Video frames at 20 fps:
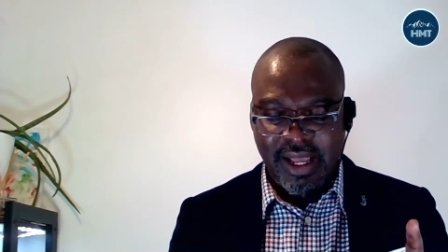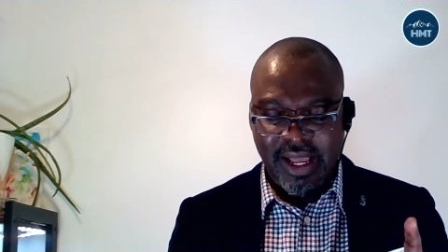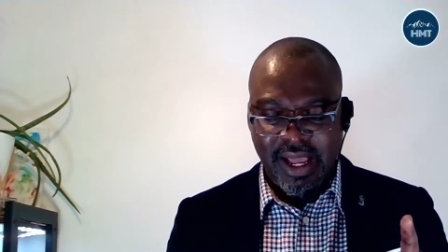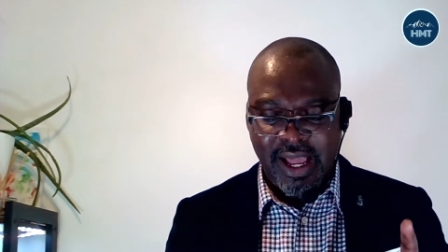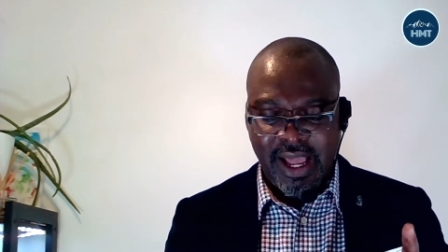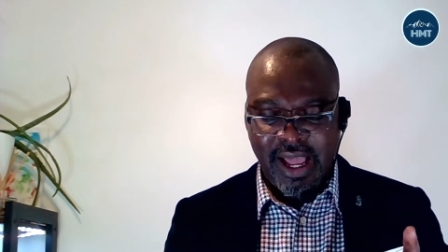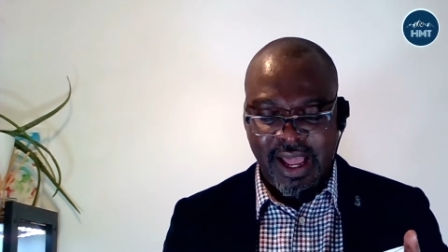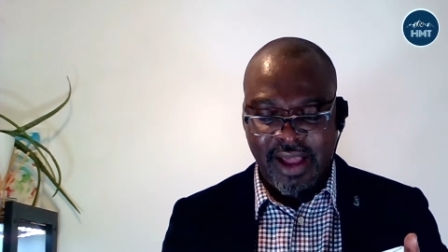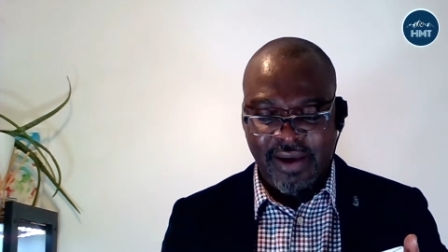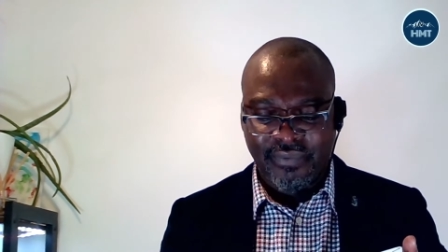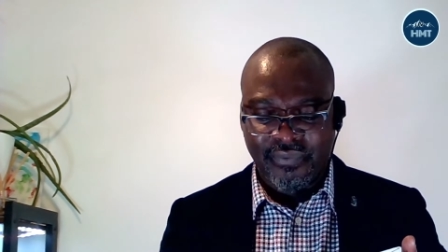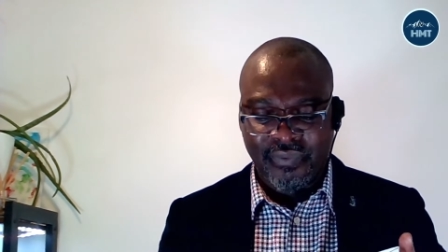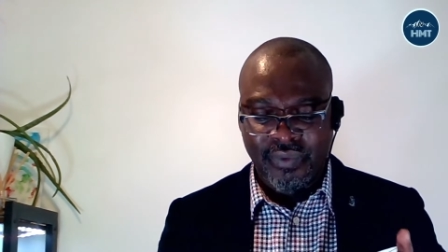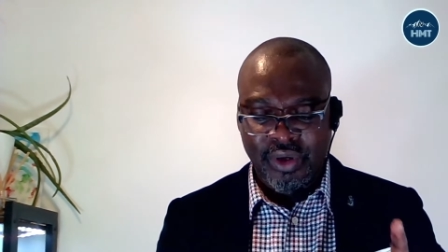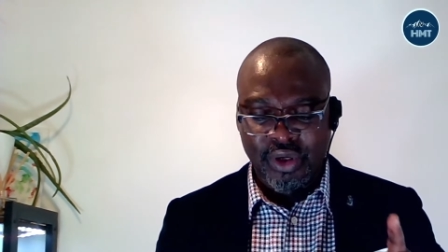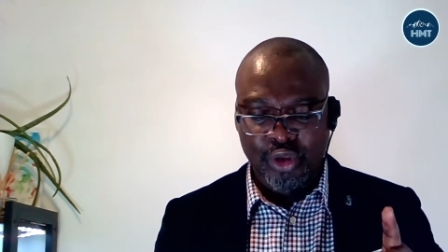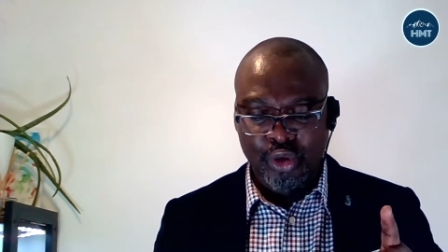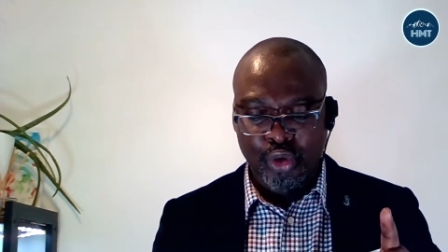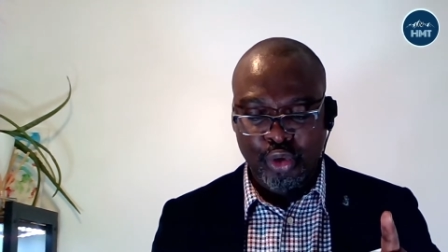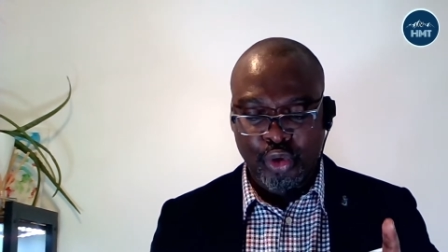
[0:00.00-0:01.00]
have
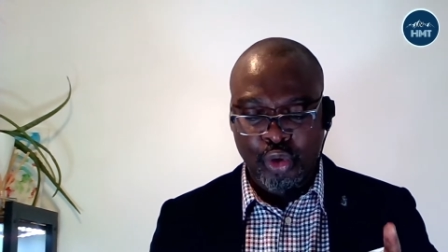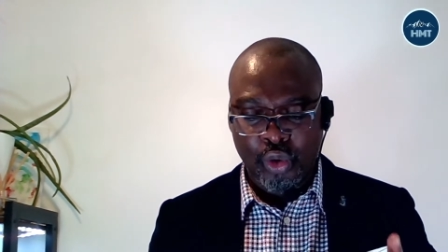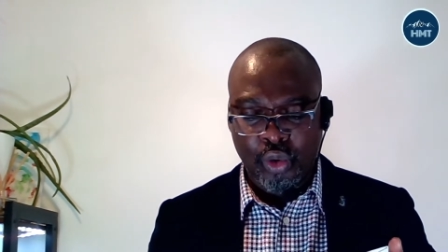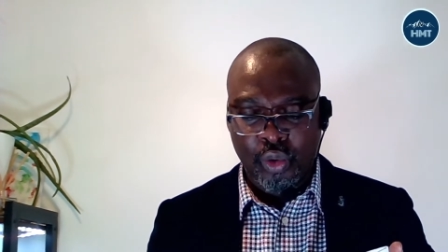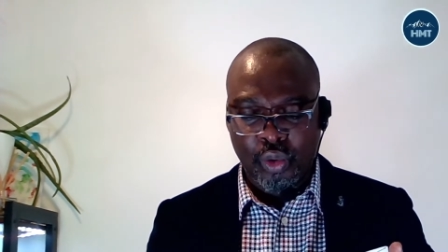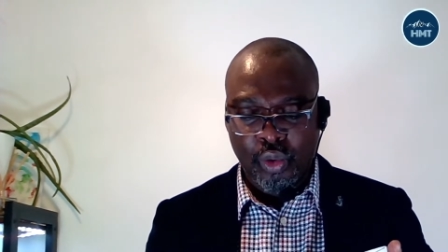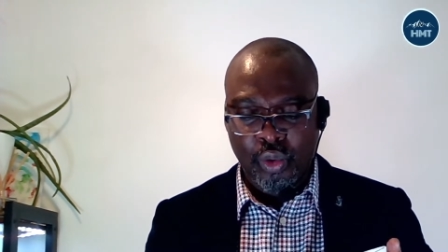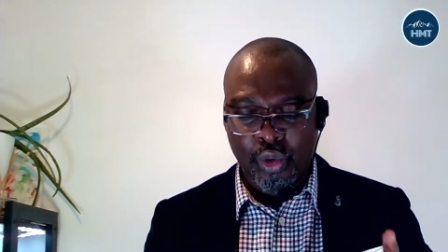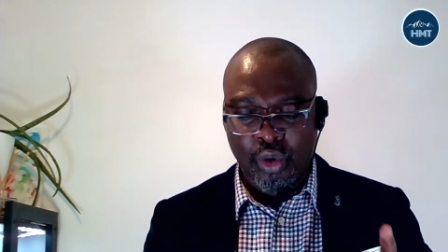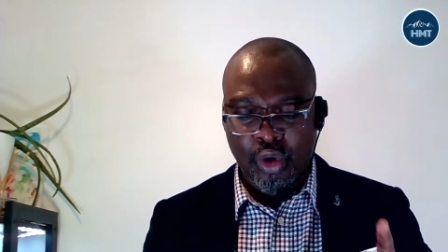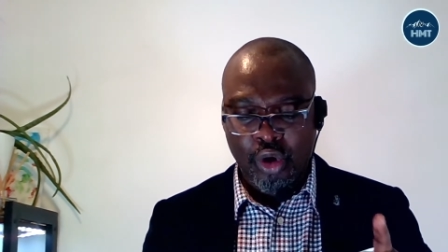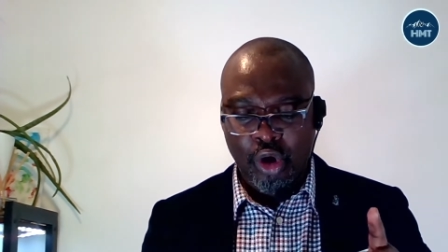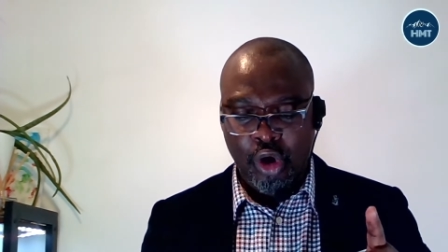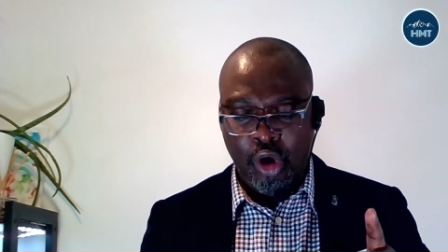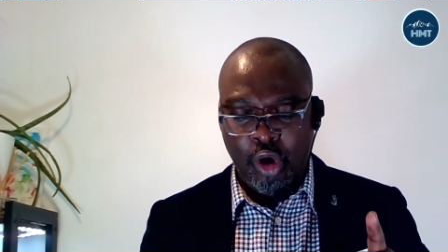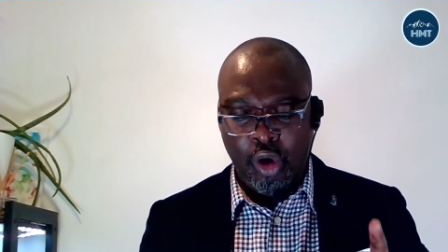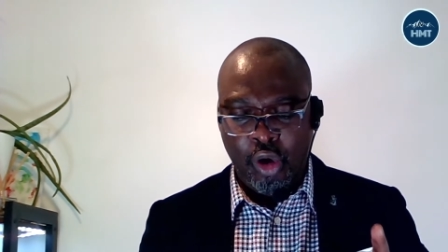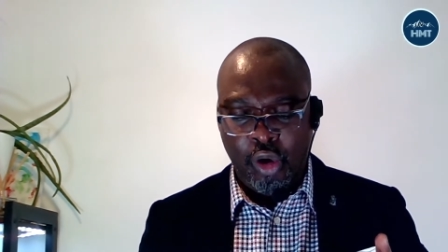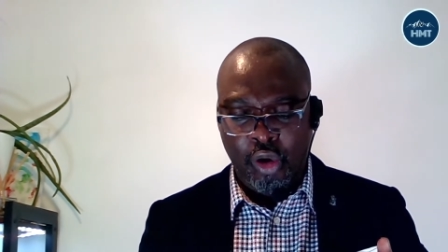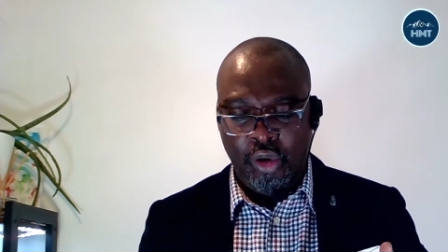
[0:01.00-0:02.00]
no
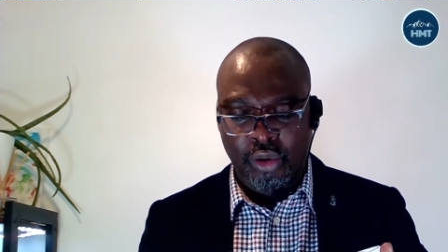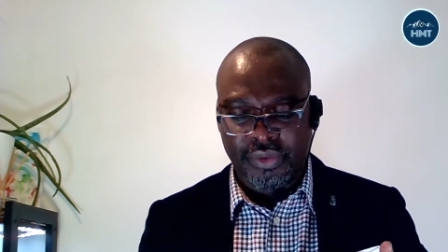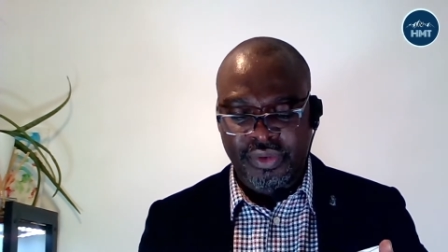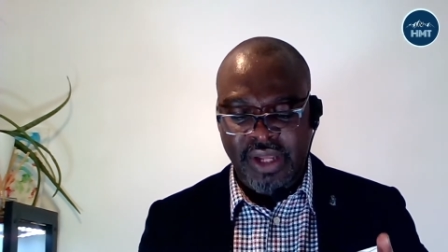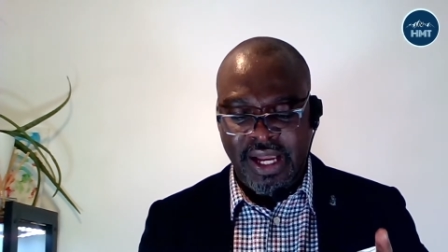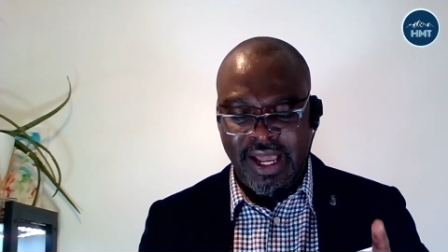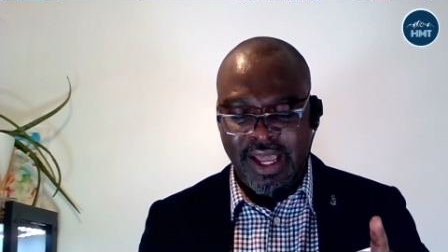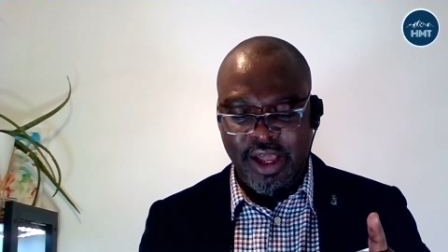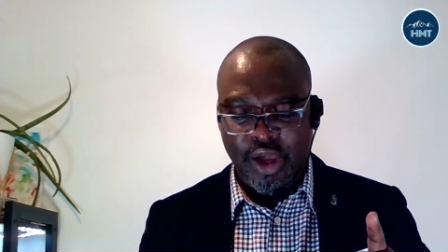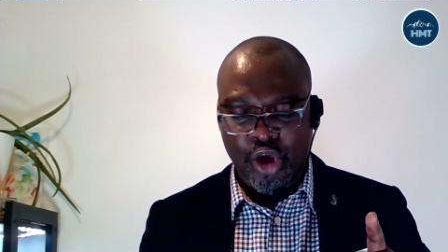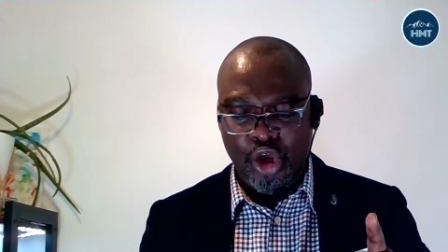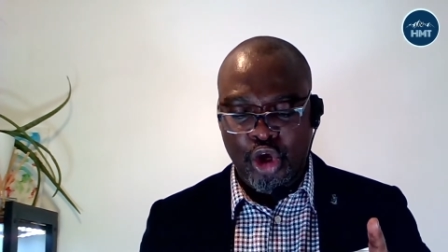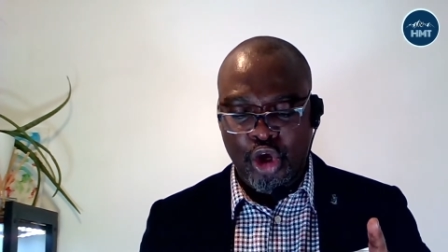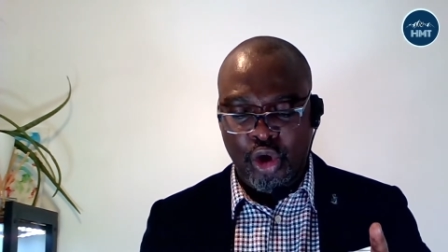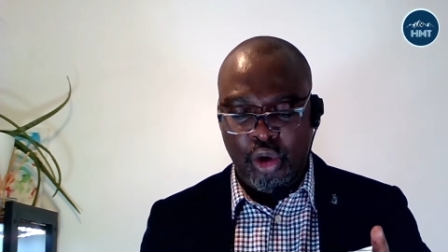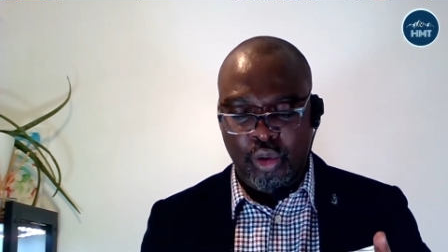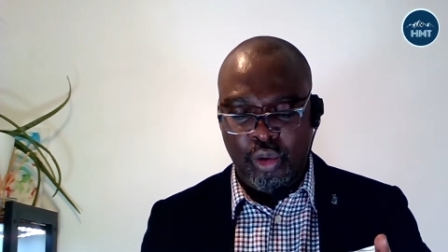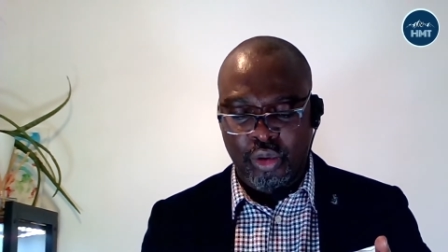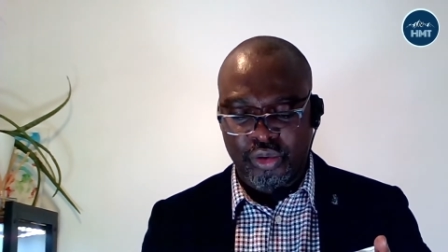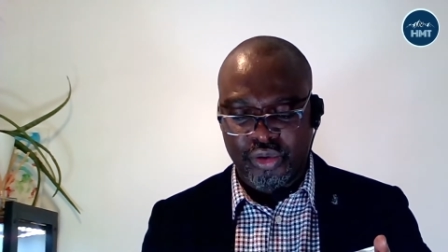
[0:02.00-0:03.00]
other
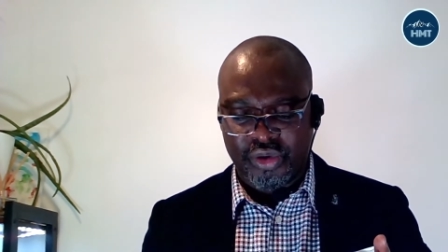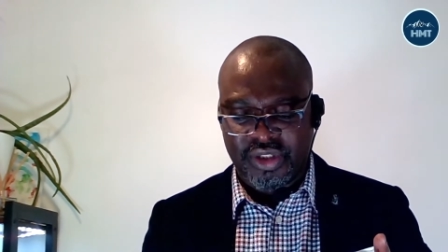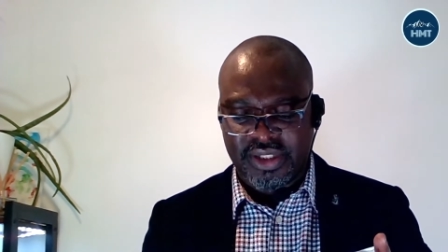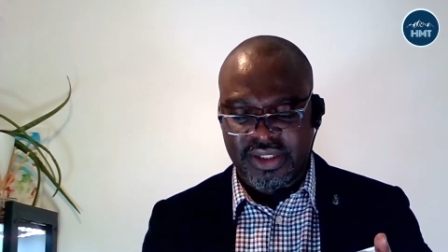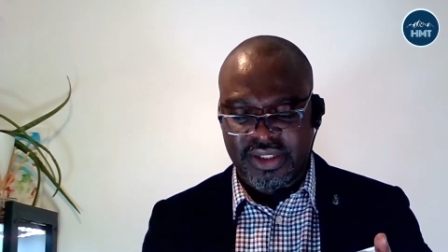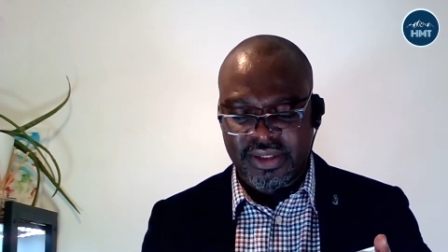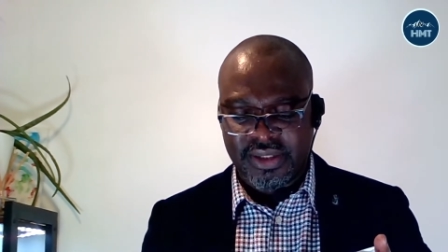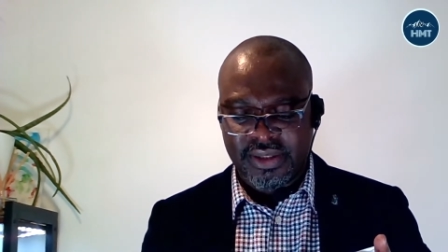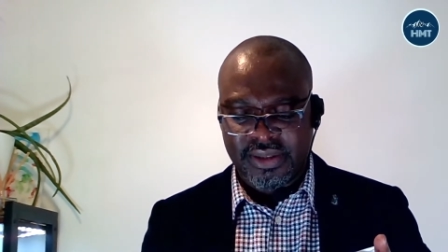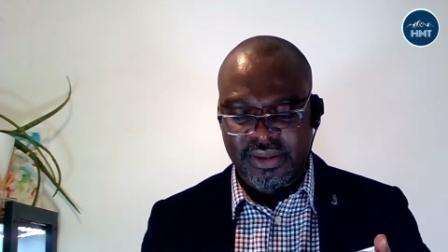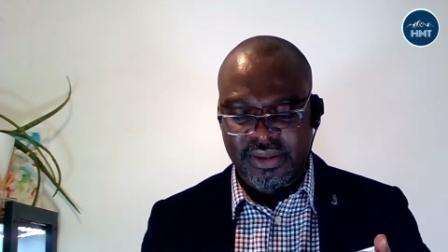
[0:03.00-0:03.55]
gods